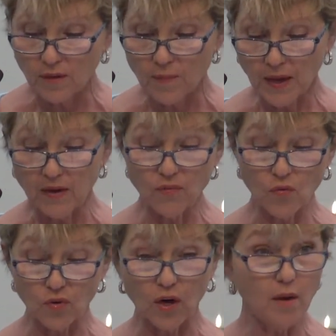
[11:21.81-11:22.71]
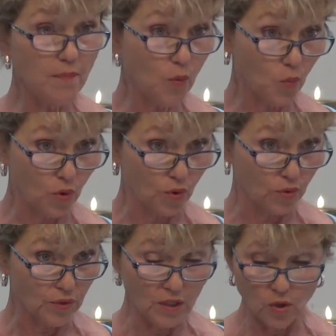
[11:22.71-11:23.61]
I have overcome the
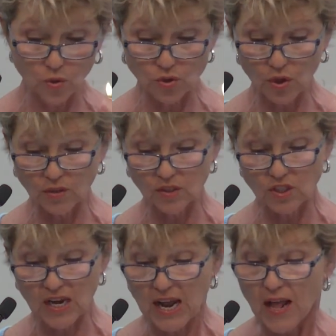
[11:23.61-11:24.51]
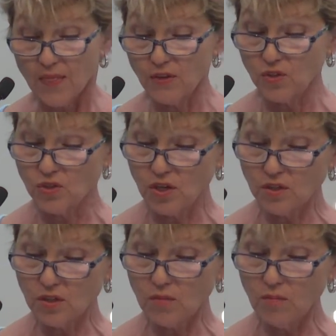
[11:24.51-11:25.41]
world. And he goes on to say, This
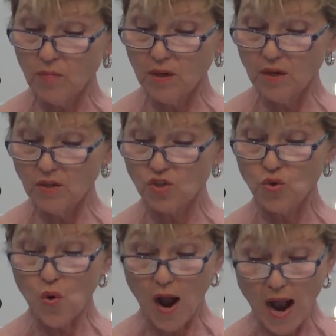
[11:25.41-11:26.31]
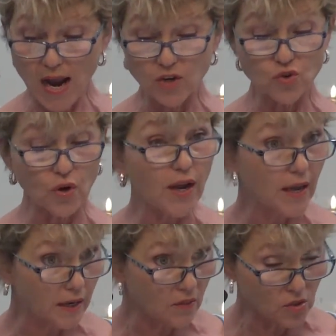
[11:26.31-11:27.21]
doesn't mean to hide your
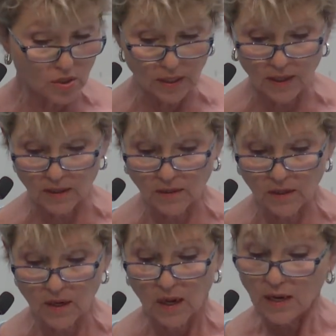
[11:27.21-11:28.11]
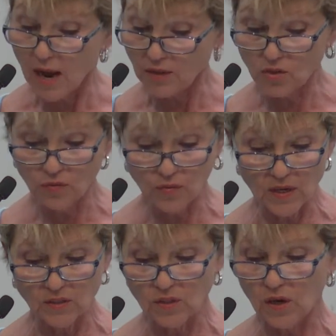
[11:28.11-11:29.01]
head in the sand not to
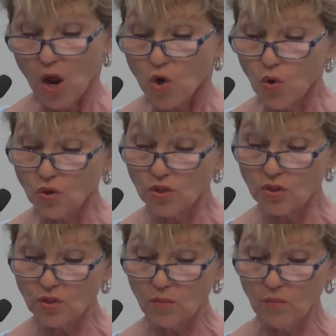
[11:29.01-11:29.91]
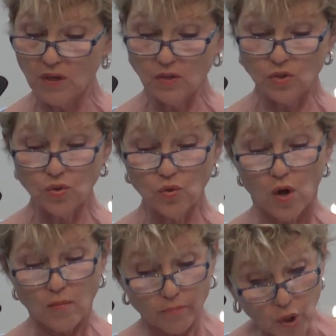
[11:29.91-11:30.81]
face it, nor does it mean to
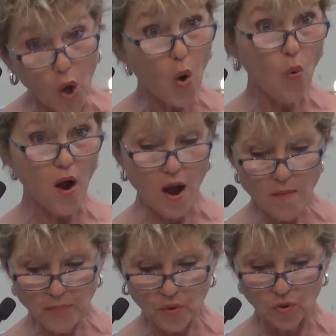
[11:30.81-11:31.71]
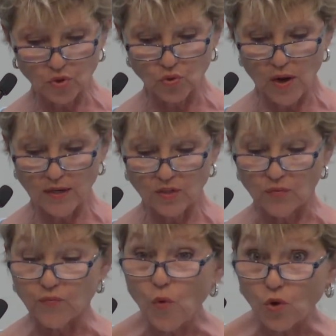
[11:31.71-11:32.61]
blow up or try to
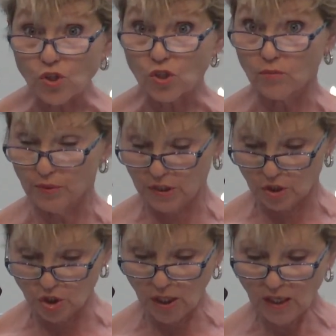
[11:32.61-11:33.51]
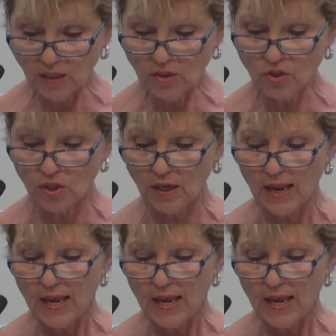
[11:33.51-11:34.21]
forcibly change it.